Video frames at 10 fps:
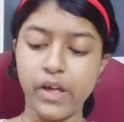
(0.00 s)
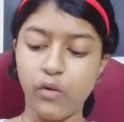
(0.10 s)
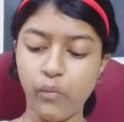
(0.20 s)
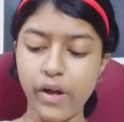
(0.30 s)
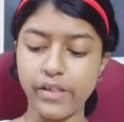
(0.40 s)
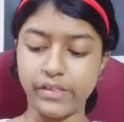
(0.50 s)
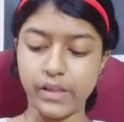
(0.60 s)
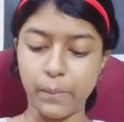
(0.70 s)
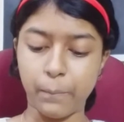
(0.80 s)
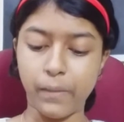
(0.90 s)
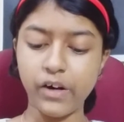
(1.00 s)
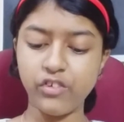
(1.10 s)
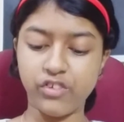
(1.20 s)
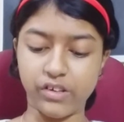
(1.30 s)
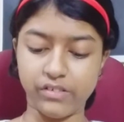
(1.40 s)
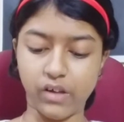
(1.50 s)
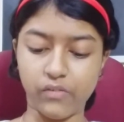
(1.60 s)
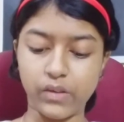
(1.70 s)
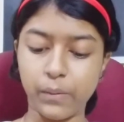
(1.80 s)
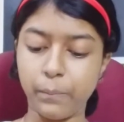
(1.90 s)
when the merchants
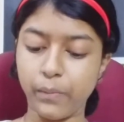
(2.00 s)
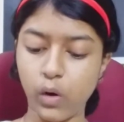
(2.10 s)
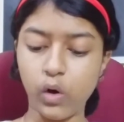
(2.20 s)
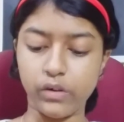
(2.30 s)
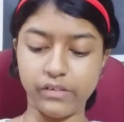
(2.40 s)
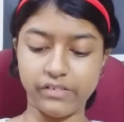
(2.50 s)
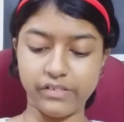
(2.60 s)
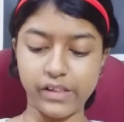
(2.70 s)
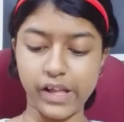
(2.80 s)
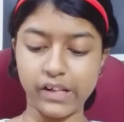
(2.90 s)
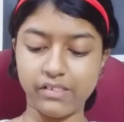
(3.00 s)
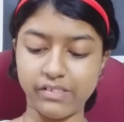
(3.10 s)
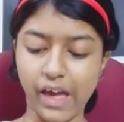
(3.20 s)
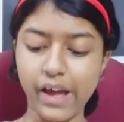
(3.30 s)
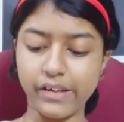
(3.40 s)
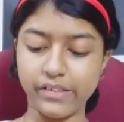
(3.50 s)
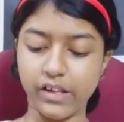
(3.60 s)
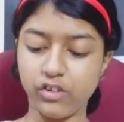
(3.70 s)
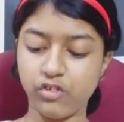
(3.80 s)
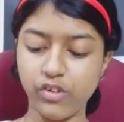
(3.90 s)
of the Brawl Silk sang
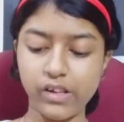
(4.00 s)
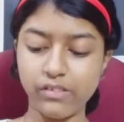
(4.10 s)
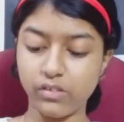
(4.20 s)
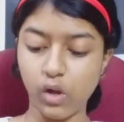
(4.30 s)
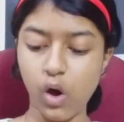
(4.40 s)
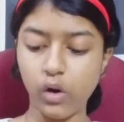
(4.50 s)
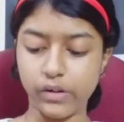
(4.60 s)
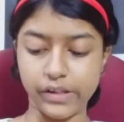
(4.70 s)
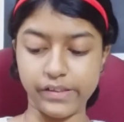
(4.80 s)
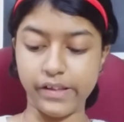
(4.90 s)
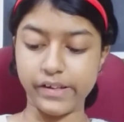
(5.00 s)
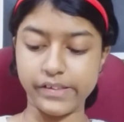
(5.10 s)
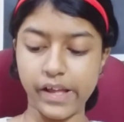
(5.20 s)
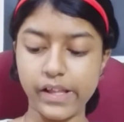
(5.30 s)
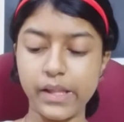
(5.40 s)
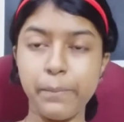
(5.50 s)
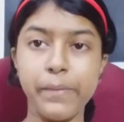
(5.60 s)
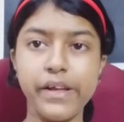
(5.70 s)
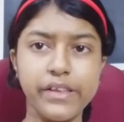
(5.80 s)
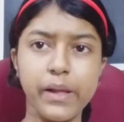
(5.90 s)
their shrill song in their daily
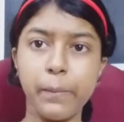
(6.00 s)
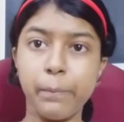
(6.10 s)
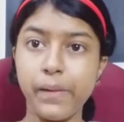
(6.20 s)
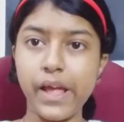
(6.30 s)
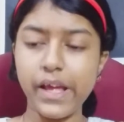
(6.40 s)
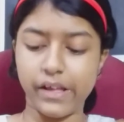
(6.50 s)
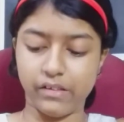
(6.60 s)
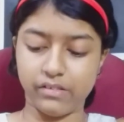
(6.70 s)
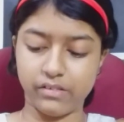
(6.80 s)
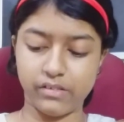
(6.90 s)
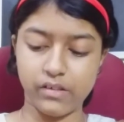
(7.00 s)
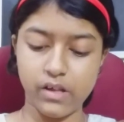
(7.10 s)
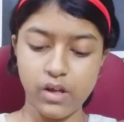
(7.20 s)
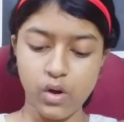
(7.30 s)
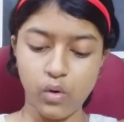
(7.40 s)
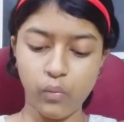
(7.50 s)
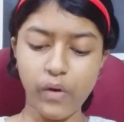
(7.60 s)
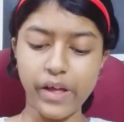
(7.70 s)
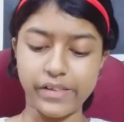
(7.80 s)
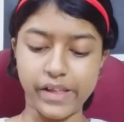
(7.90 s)
meeting place,
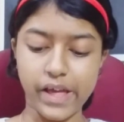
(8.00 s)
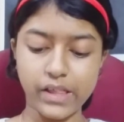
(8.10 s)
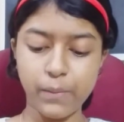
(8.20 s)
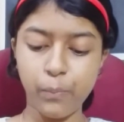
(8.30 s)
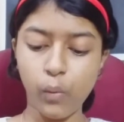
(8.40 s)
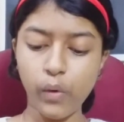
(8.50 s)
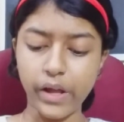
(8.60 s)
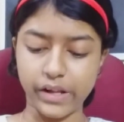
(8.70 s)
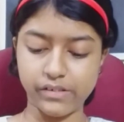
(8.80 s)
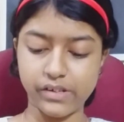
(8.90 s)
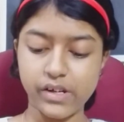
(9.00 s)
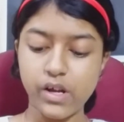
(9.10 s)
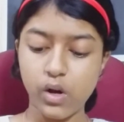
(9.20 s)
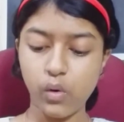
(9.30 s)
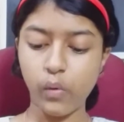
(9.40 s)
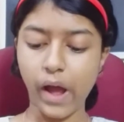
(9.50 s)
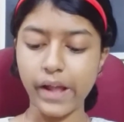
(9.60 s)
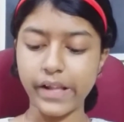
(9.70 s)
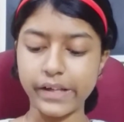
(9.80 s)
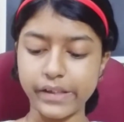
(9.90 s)
when any poet who
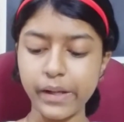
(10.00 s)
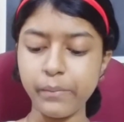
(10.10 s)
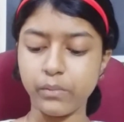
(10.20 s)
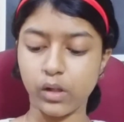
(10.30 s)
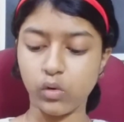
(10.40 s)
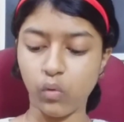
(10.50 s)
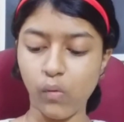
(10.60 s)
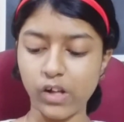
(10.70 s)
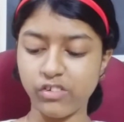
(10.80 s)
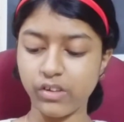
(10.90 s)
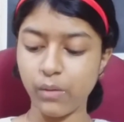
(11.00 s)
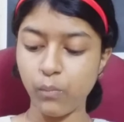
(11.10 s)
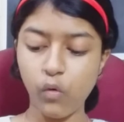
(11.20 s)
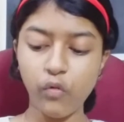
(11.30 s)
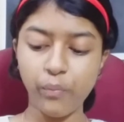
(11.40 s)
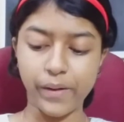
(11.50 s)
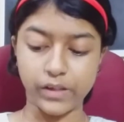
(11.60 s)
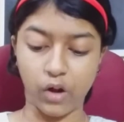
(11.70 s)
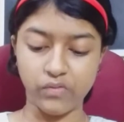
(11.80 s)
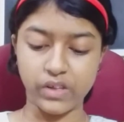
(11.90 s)
had attempted to watch the
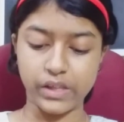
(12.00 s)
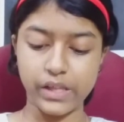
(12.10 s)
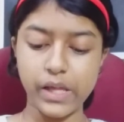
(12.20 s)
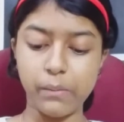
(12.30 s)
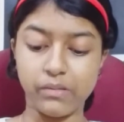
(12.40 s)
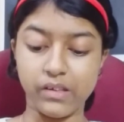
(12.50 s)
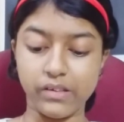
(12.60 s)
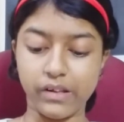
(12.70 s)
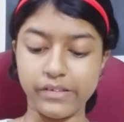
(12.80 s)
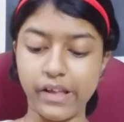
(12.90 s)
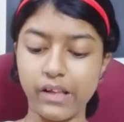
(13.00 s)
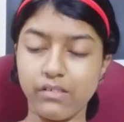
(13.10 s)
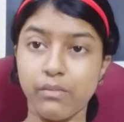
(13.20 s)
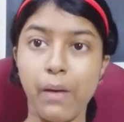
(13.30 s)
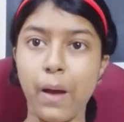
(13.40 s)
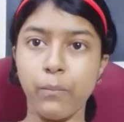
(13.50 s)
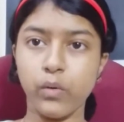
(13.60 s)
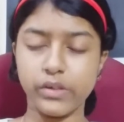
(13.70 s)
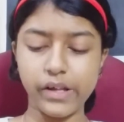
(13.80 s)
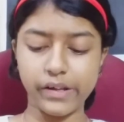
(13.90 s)
movement of the leaves in the dense
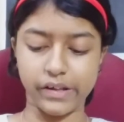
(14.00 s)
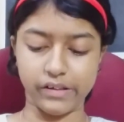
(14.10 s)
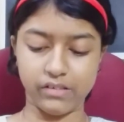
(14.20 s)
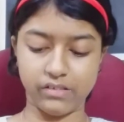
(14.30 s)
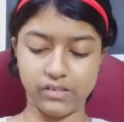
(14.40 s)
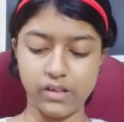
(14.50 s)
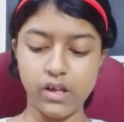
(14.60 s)
bamboo thickets